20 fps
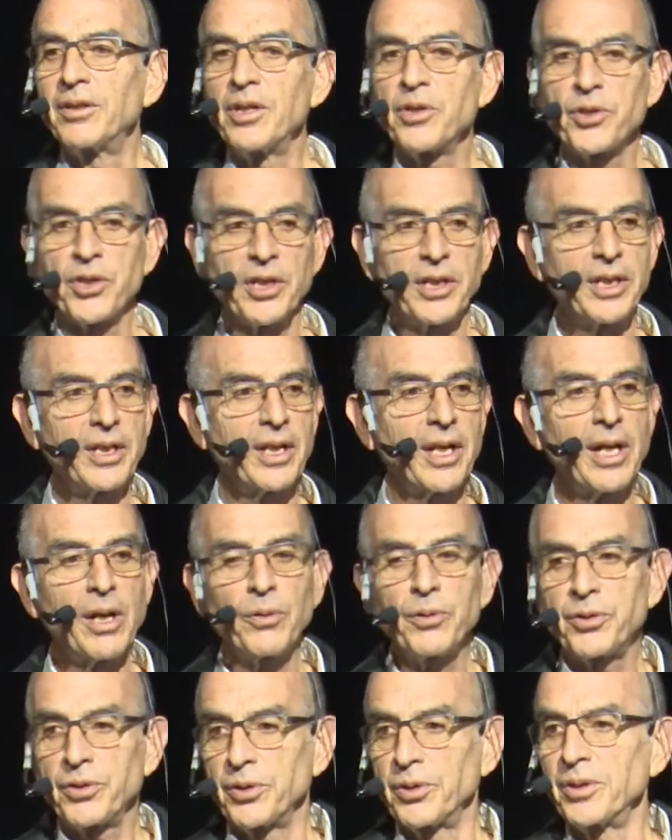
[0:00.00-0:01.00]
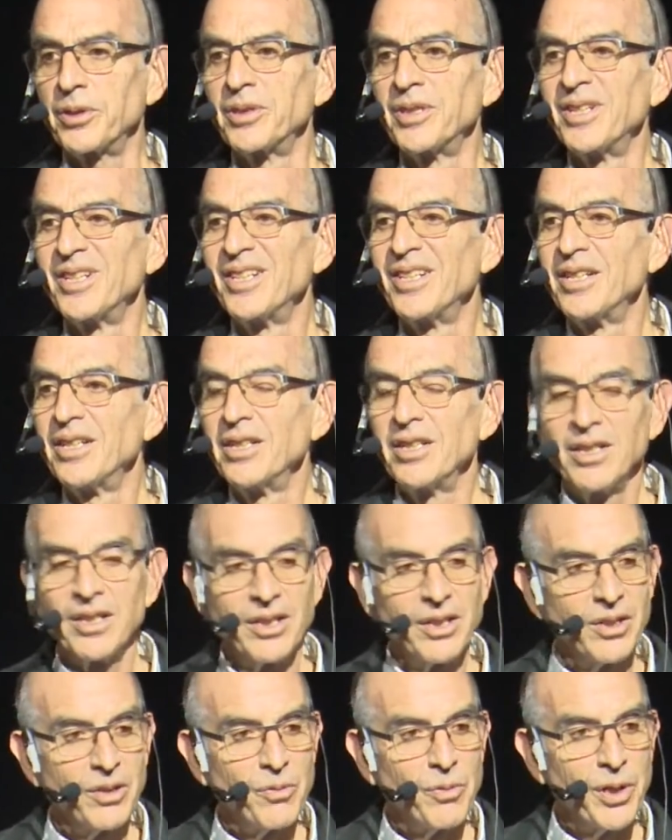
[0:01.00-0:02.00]
There's a counter
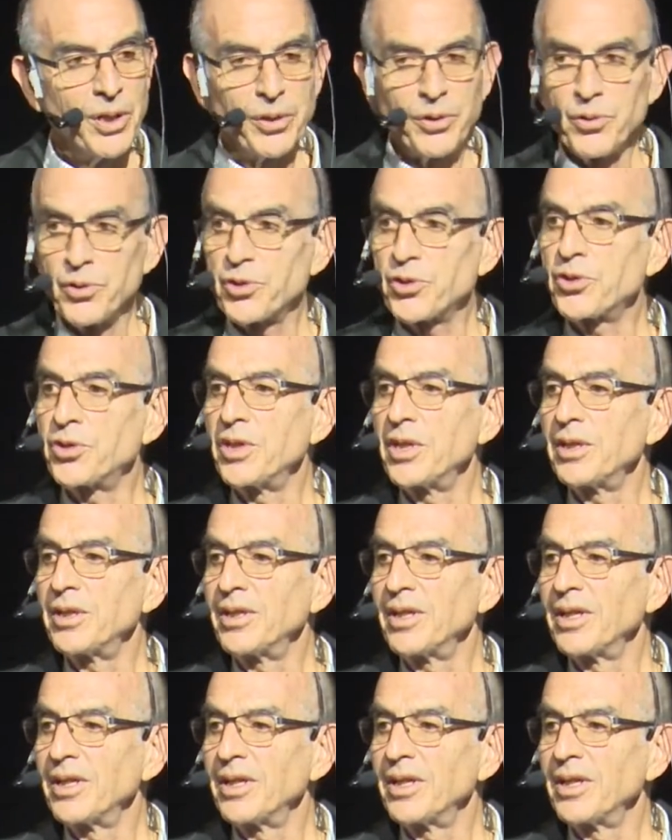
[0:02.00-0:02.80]
where you sit